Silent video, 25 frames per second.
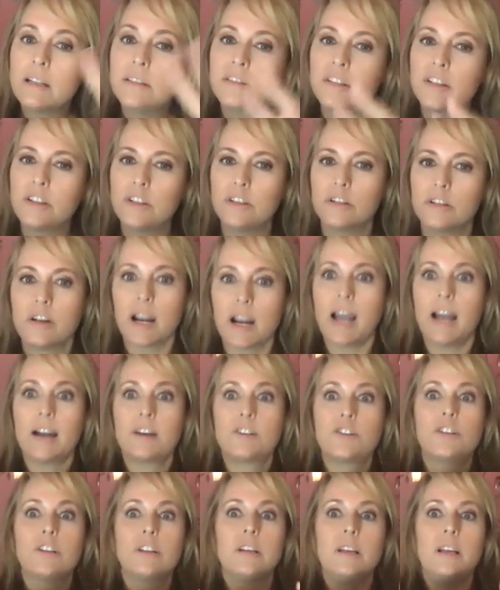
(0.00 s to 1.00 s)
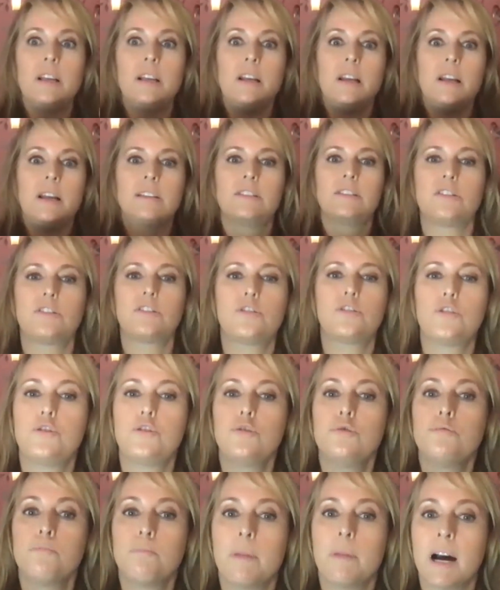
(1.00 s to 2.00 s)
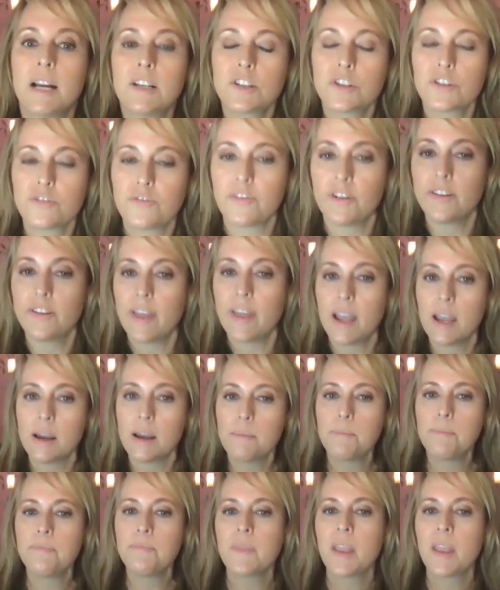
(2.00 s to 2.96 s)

So it's too much for them.